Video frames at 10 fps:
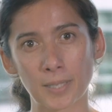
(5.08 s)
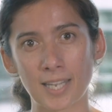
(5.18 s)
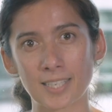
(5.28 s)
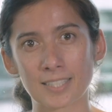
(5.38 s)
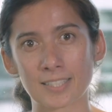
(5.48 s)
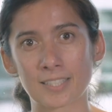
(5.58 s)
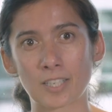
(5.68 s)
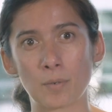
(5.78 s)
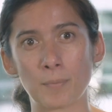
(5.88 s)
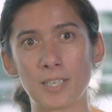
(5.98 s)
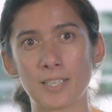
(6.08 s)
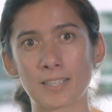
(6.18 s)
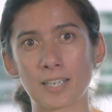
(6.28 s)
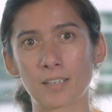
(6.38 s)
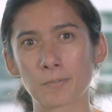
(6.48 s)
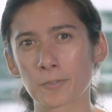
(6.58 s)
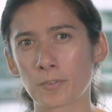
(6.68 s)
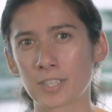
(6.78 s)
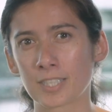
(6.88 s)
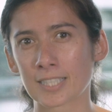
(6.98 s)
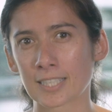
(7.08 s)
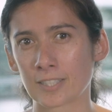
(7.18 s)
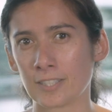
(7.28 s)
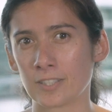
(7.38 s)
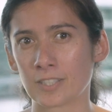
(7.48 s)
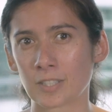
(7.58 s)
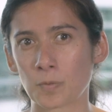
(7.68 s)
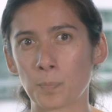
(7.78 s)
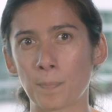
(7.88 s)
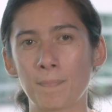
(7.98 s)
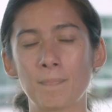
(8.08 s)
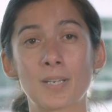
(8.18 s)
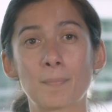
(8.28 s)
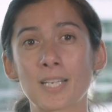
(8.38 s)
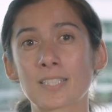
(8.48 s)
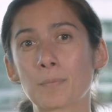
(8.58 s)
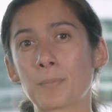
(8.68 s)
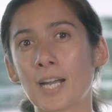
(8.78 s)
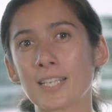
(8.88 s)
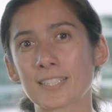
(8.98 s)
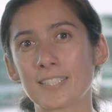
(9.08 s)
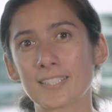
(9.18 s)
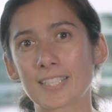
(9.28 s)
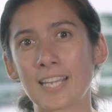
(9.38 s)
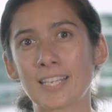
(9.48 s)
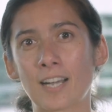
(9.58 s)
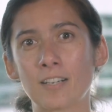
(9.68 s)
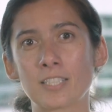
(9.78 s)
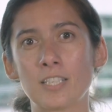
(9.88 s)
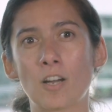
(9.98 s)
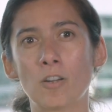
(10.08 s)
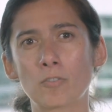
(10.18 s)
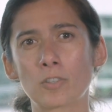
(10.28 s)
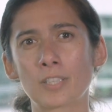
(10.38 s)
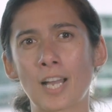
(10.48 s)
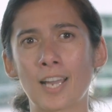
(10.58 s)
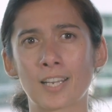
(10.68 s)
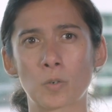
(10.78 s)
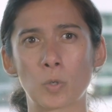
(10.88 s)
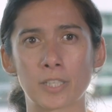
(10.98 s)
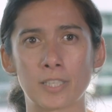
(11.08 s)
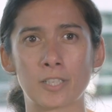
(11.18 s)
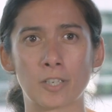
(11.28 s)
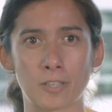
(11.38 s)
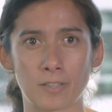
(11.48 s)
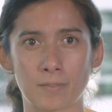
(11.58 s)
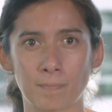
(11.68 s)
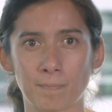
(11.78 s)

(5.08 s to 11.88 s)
planning is a ceremony that helps focus execution, minimize surprises, and guarantee overall higher quality code.